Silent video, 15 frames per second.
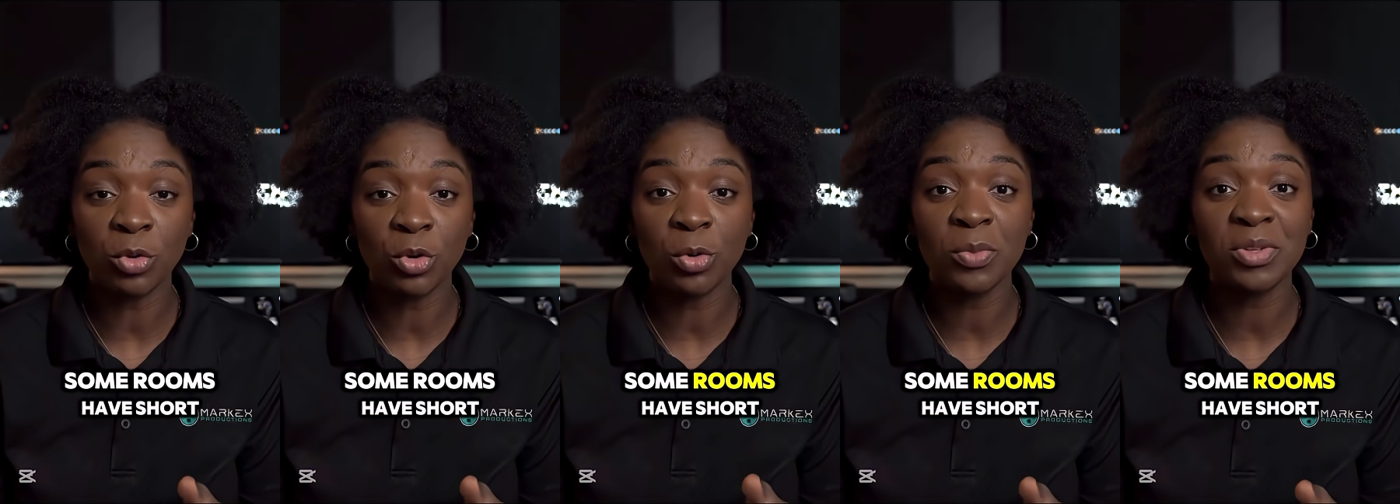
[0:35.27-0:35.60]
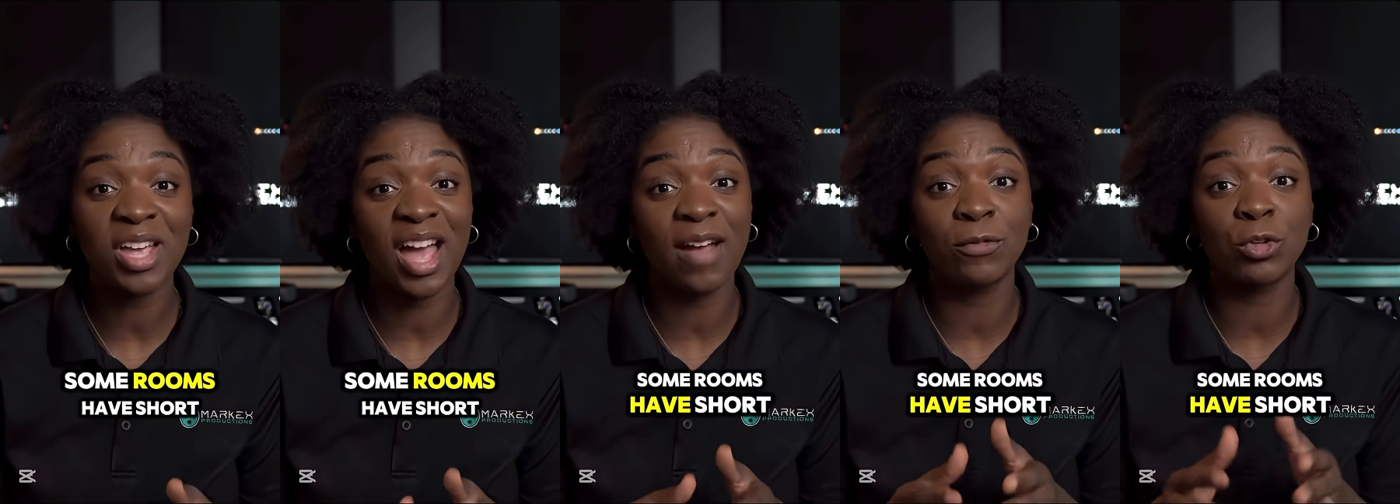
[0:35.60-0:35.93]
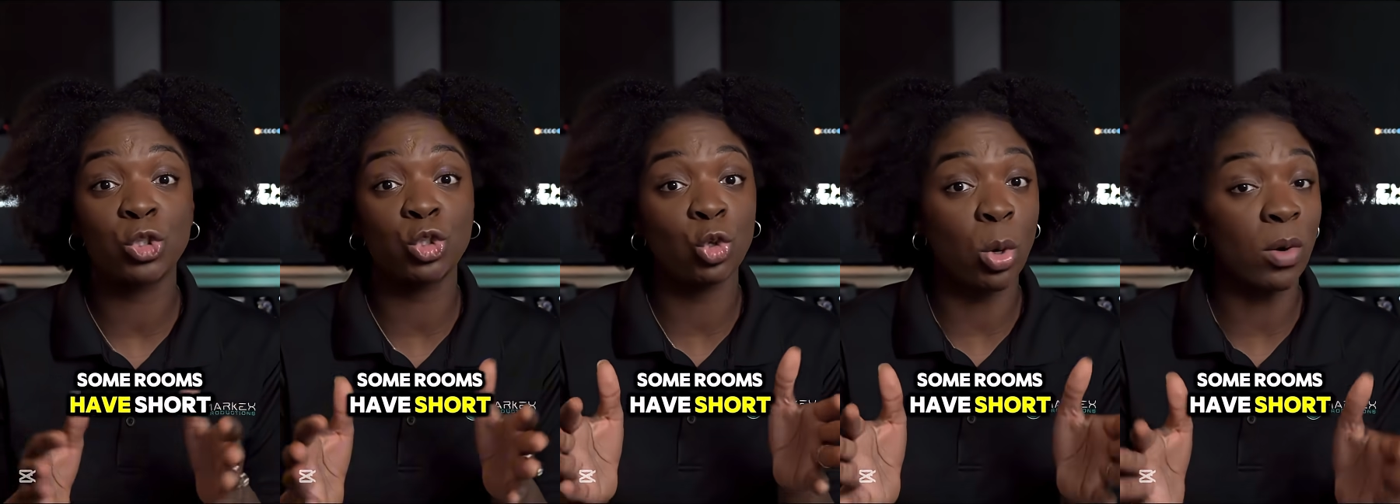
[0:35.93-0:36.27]
rooms have
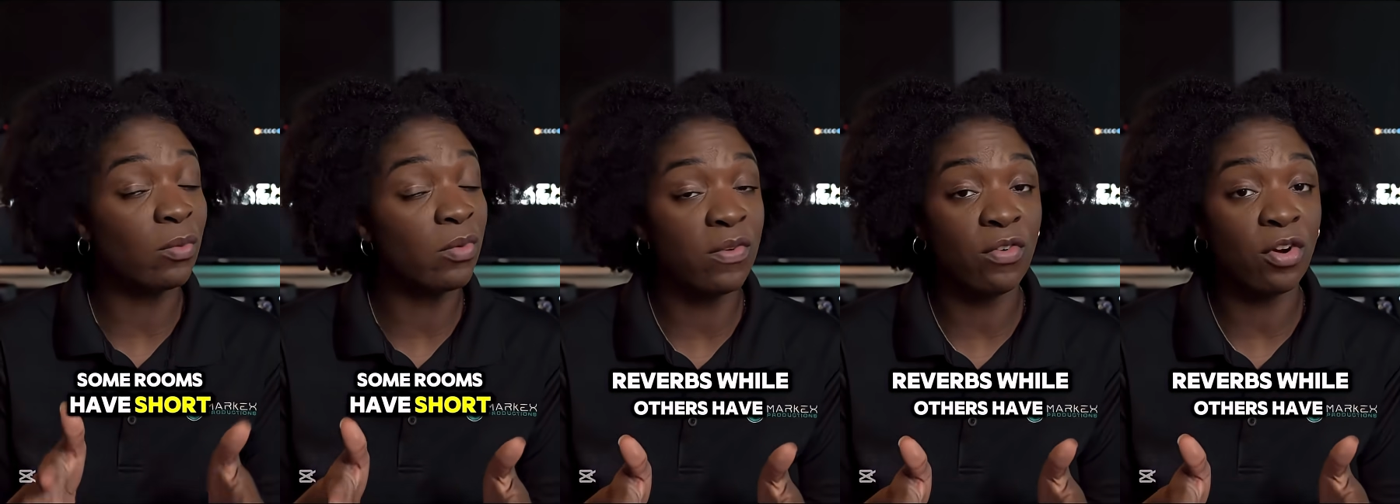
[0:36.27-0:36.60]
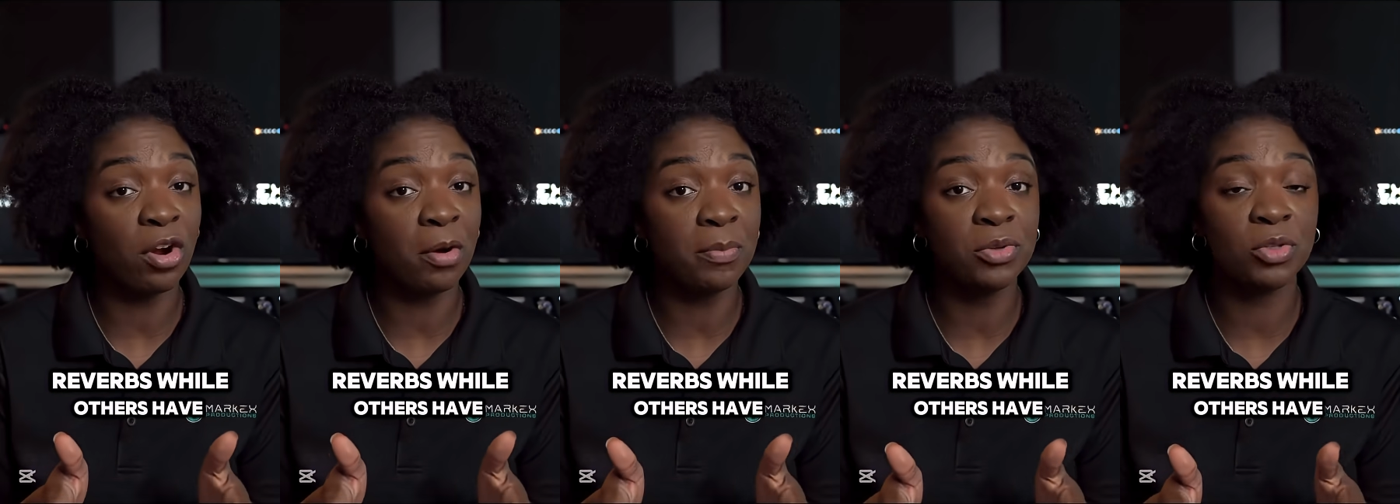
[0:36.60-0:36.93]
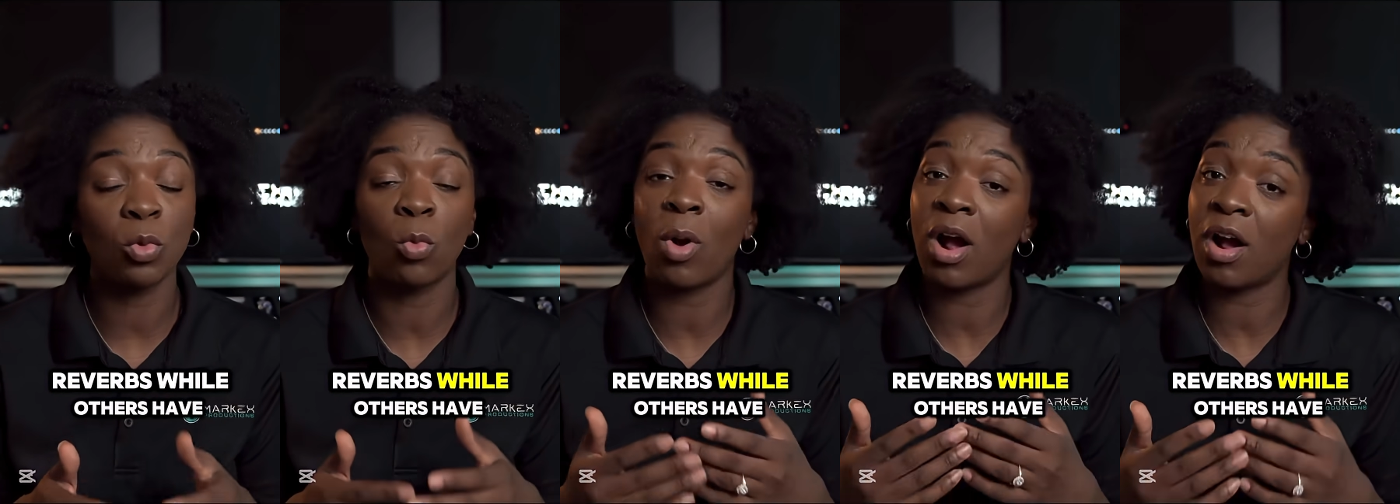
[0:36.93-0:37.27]
short
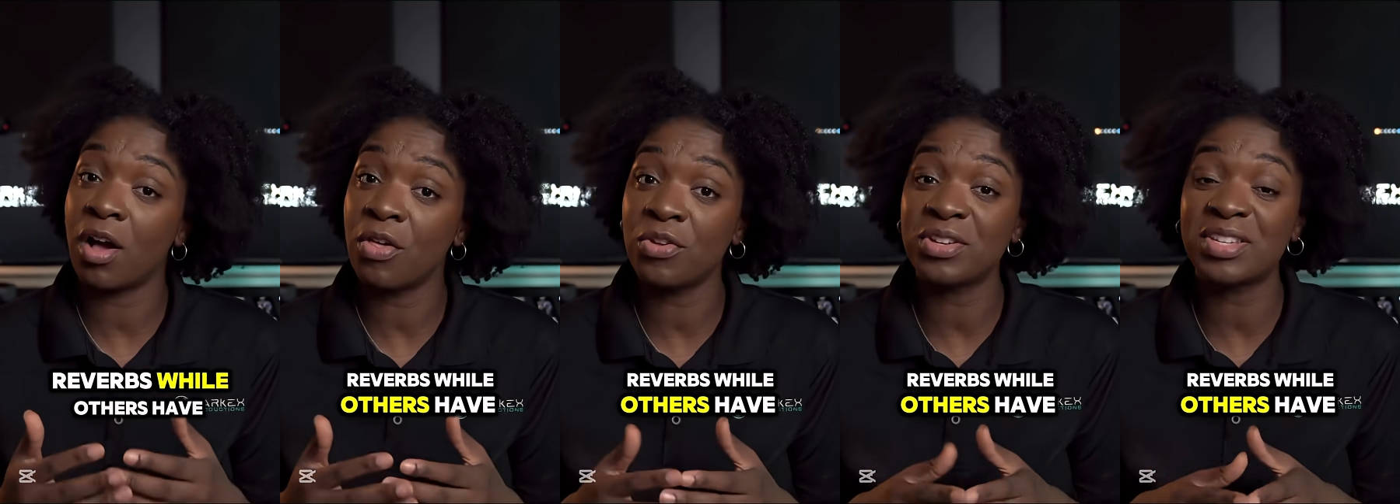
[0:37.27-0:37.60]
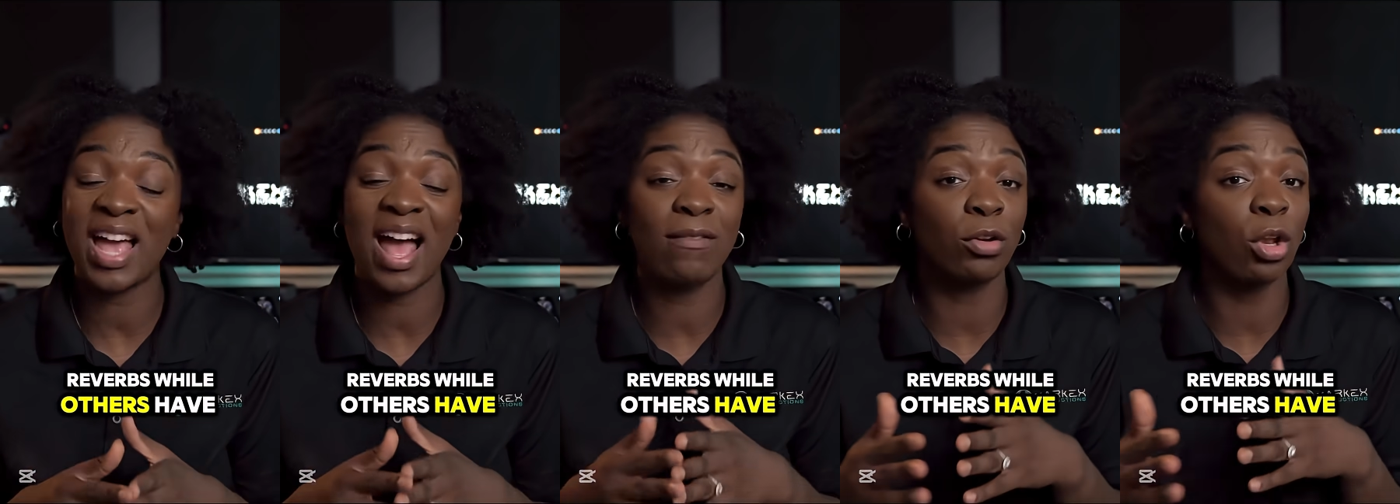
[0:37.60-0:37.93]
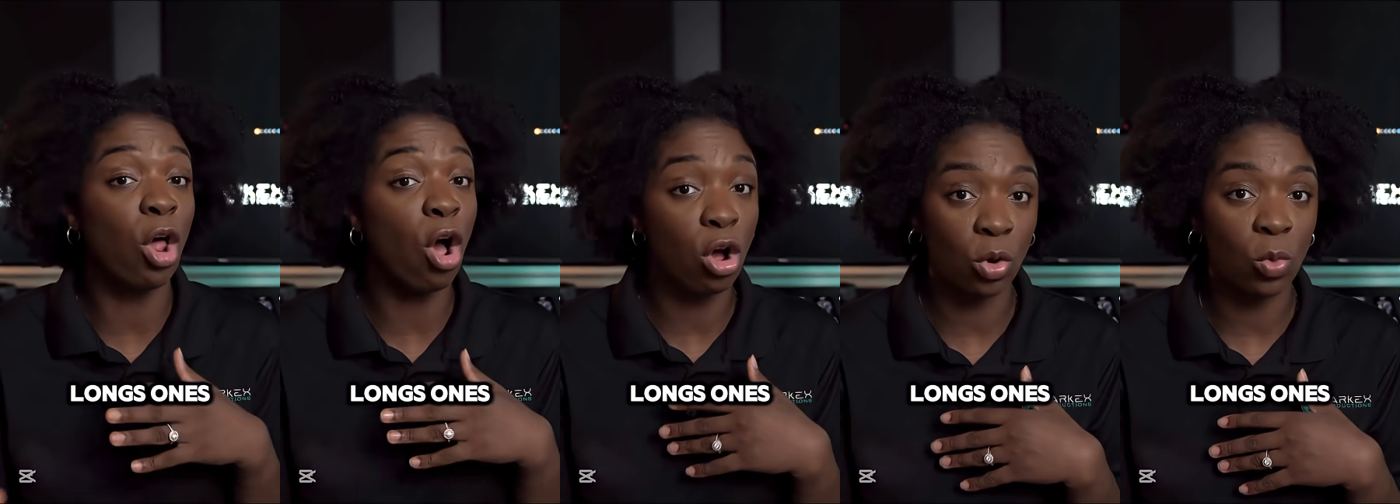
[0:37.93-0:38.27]
reverbs while others have
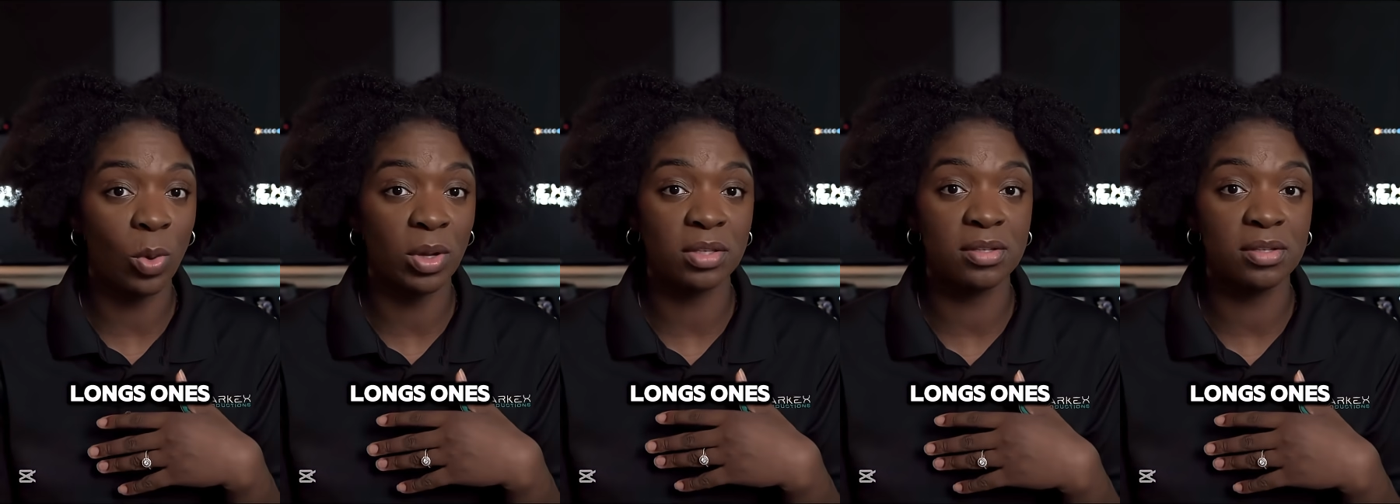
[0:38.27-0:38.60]
long